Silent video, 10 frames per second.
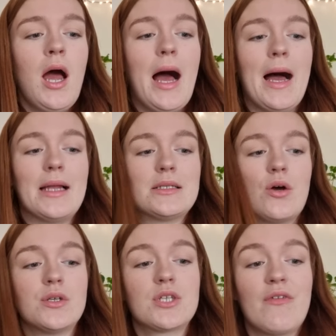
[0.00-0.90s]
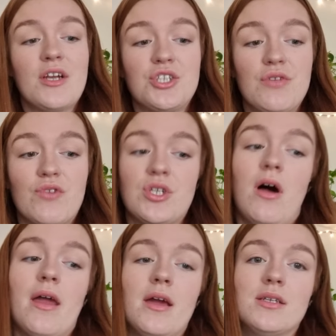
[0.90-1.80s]
And Oscar actually
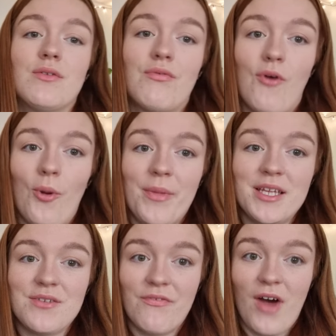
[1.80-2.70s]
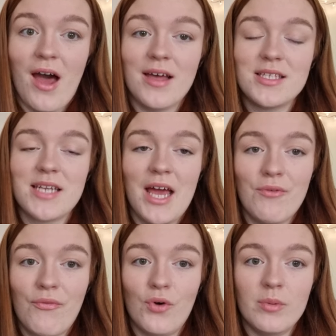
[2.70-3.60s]
retired from his first
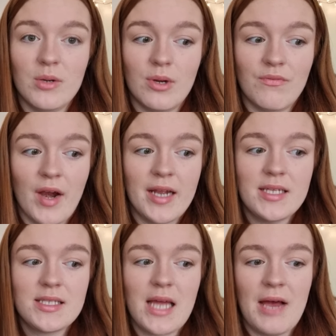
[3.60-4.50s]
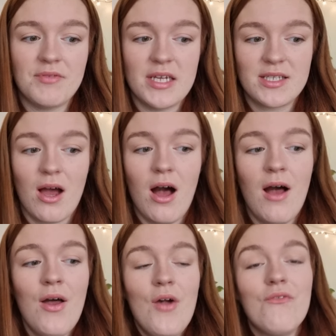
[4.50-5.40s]
ever Formula One race after his
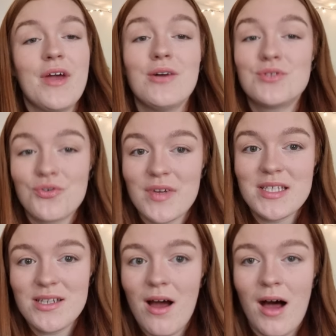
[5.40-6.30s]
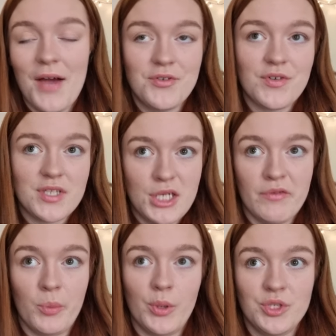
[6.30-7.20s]
car failed to restart after a
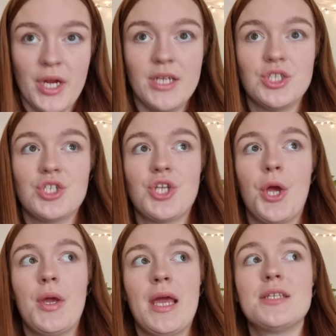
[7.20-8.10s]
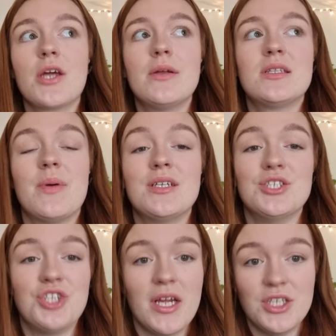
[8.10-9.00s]
steering wheel change. So he had to go into the pits
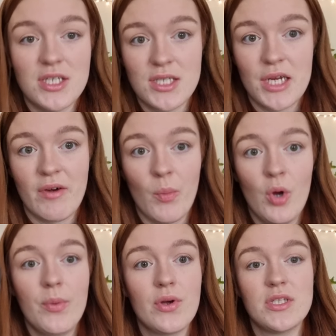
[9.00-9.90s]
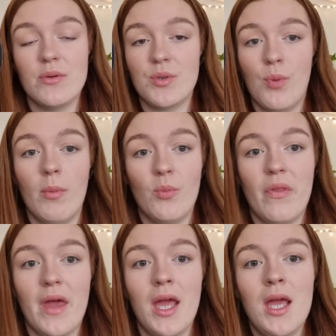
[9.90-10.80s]
and change his steering wheel because there was a problem
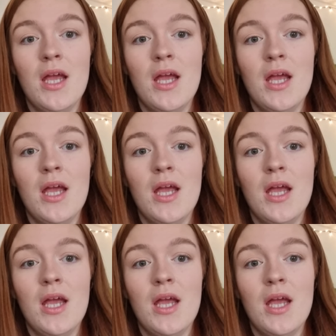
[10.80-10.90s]
with it.